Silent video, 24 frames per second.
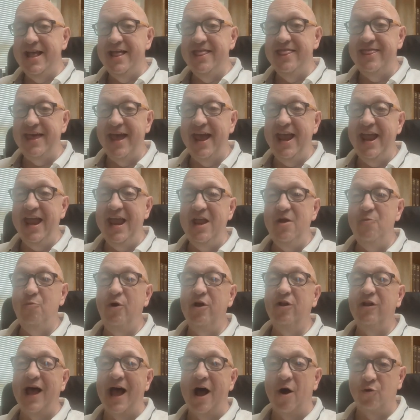they
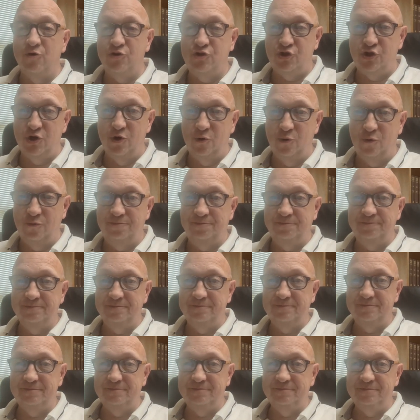will out you.
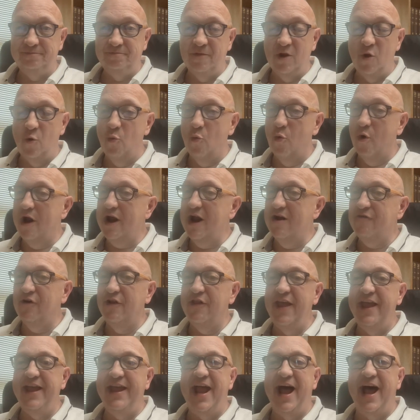Whatever
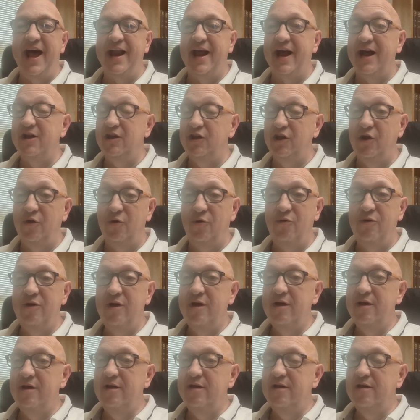they got on you,
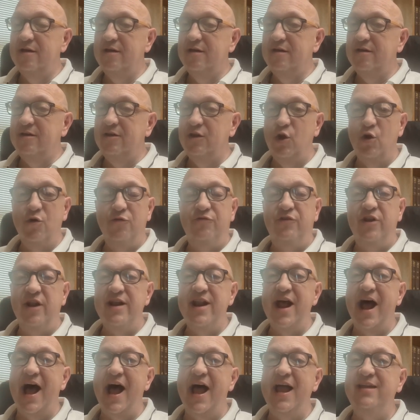you've
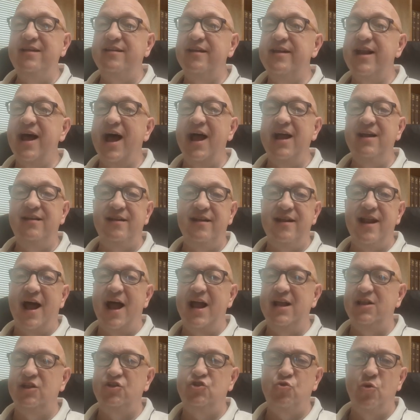denied
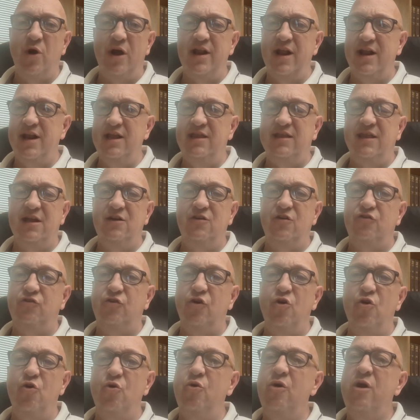that you had anything to
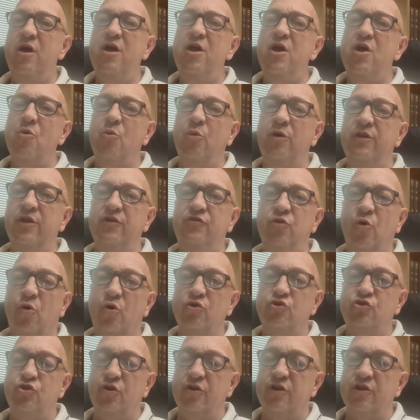do with the
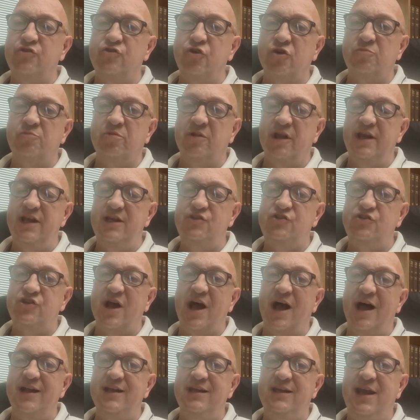torture that took place
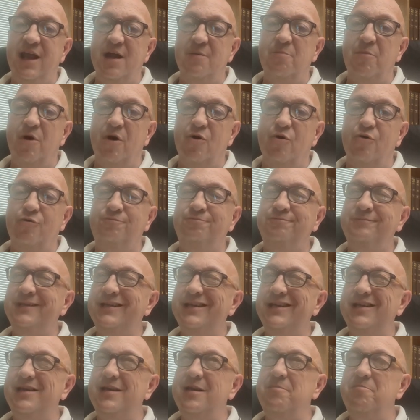on Gitmo.
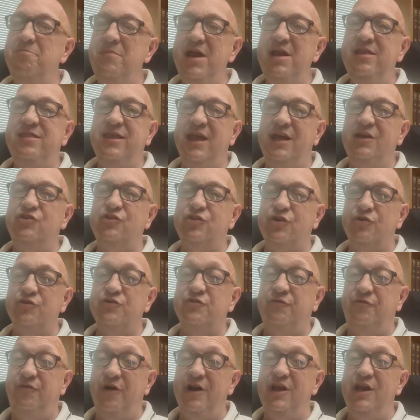Methinks there's
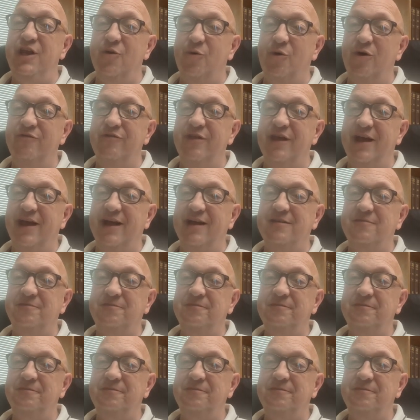video of that.